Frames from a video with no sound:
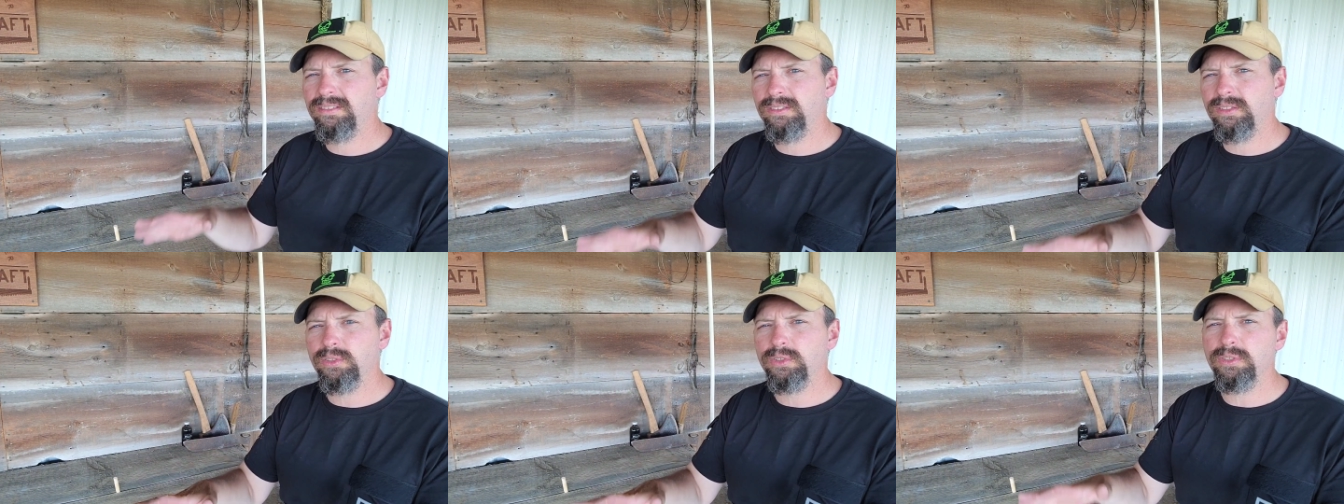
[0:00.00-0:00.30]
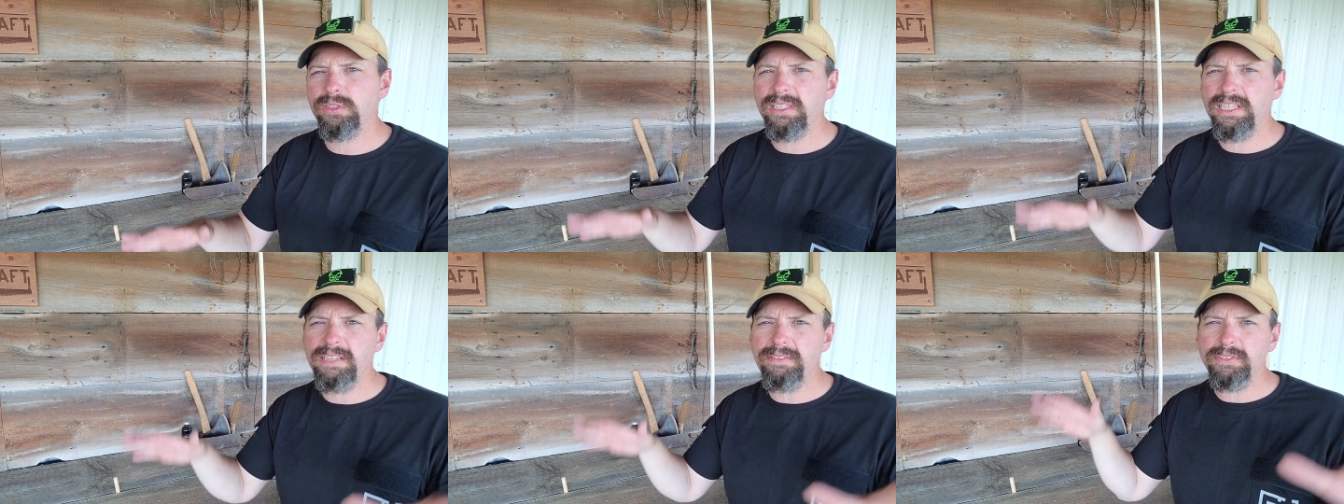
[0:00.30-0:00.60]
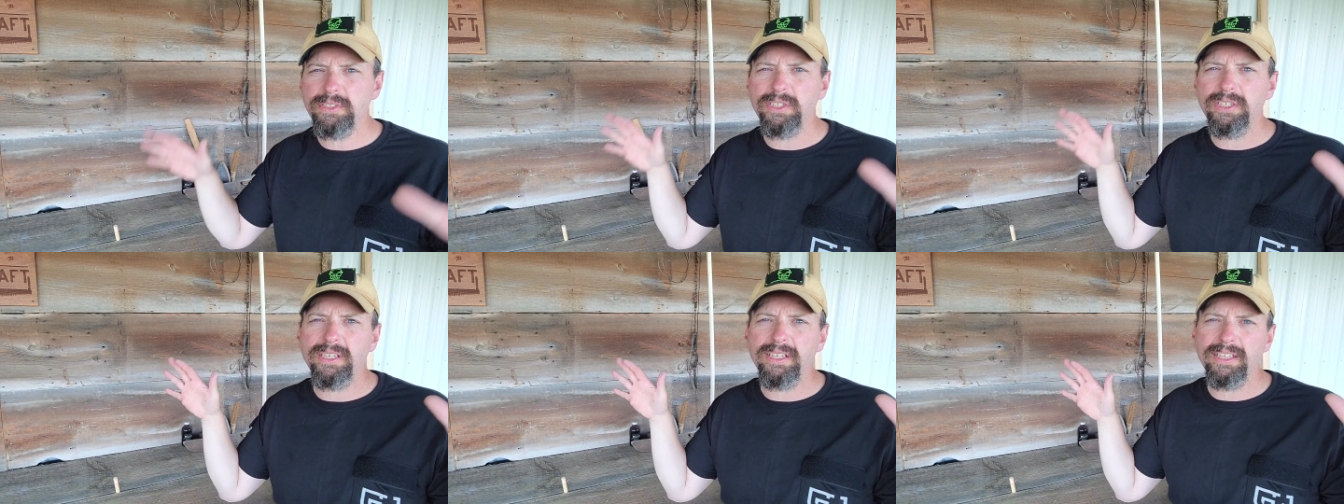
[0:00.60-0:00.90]
those
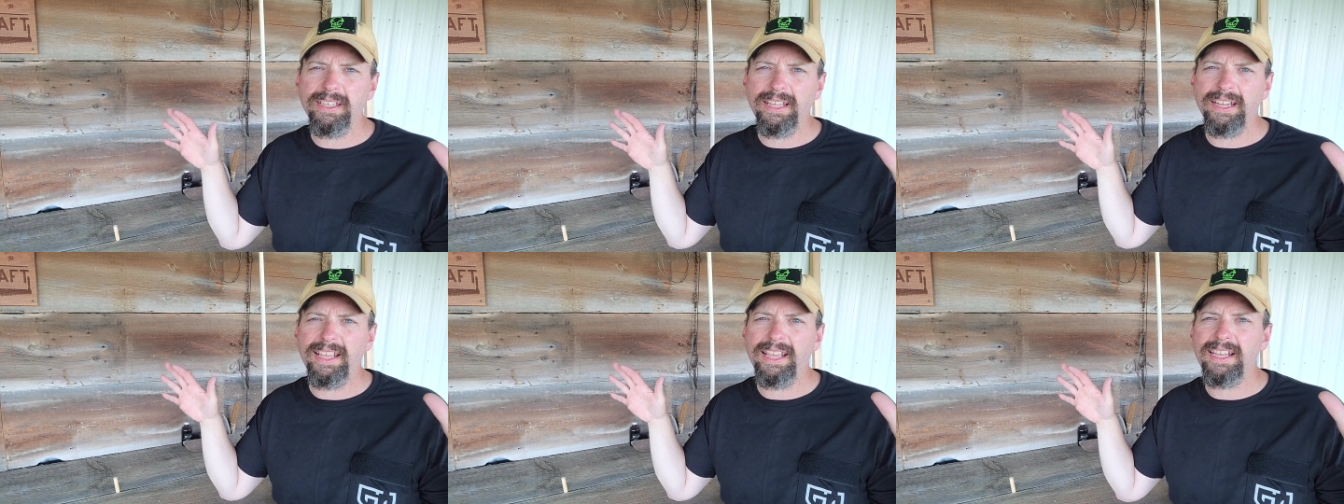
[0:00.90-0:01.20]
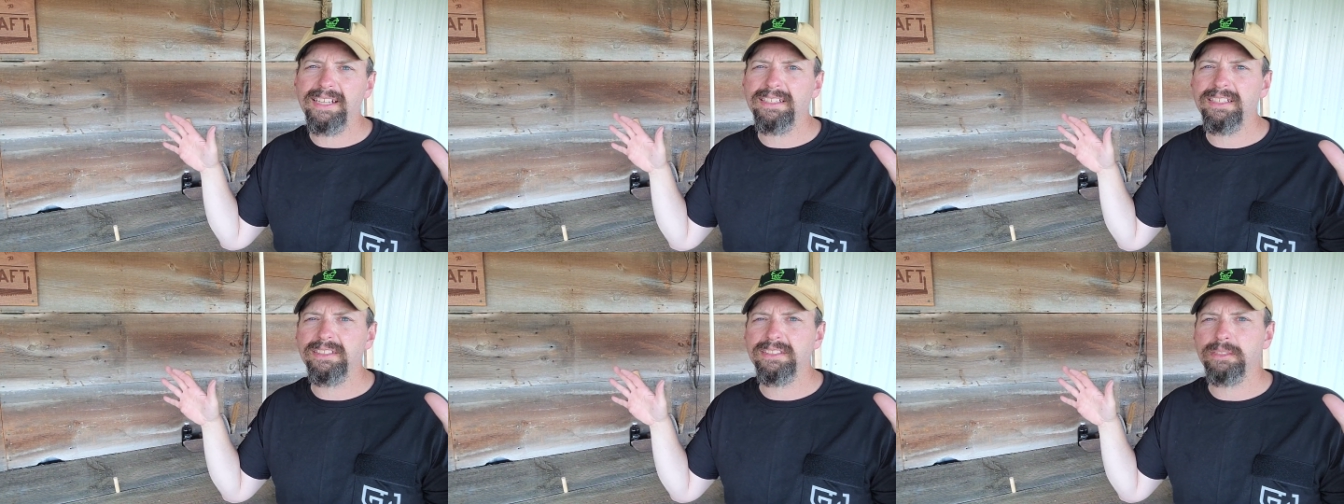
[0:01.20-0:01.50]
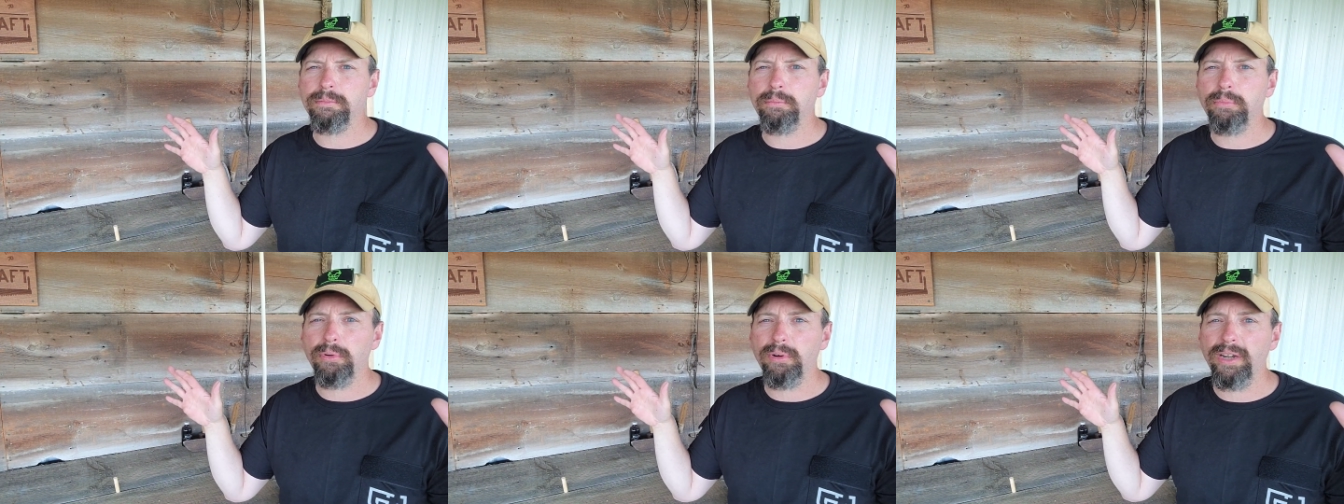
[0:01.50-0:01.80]
leaves are going to kind of act as
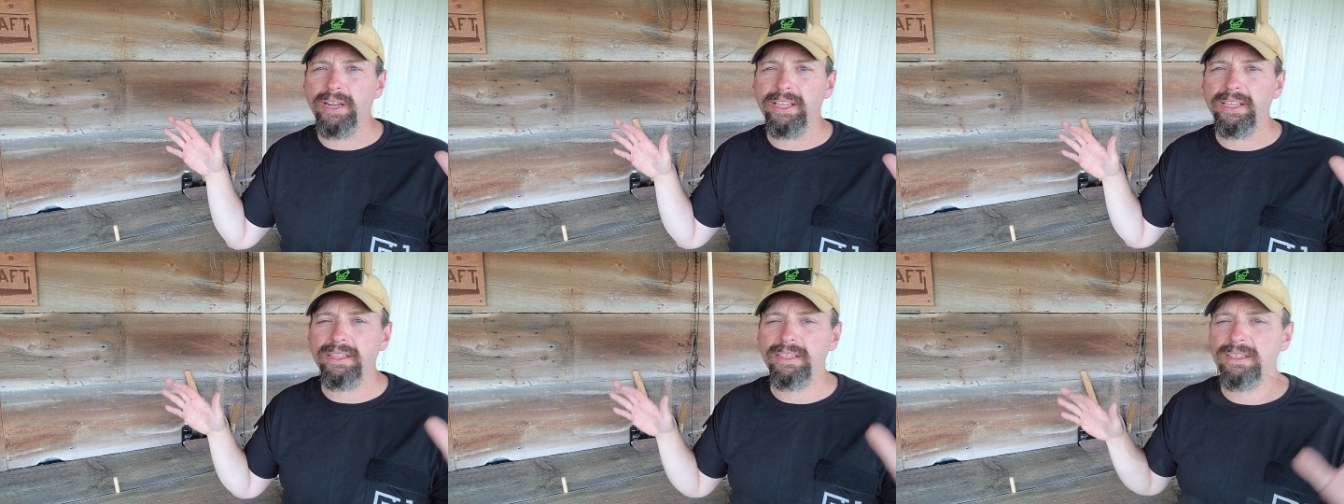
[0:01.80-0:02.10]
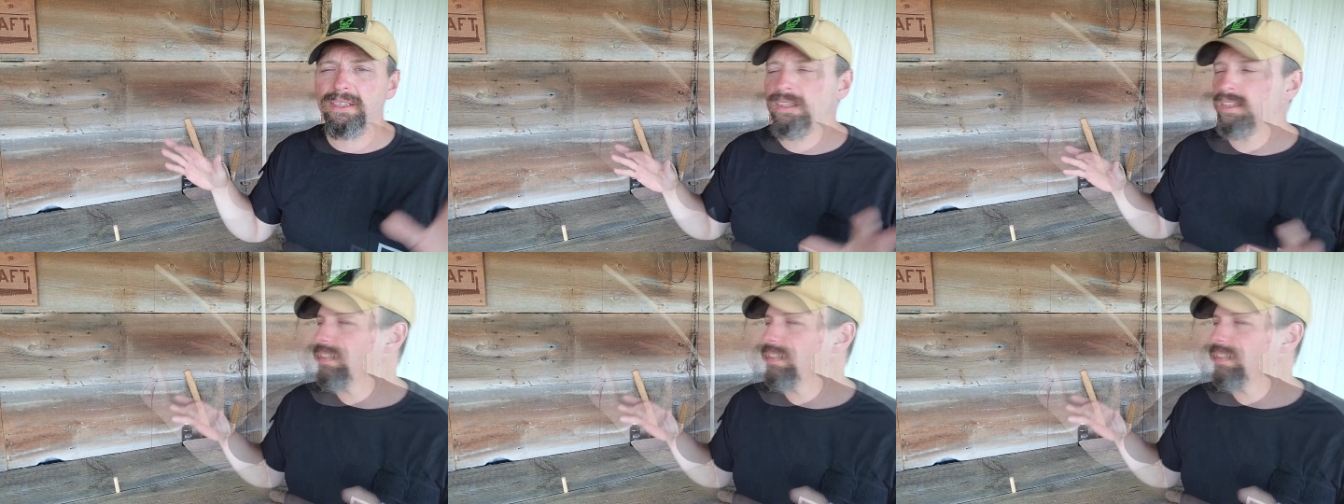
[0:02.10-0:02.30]
a brake.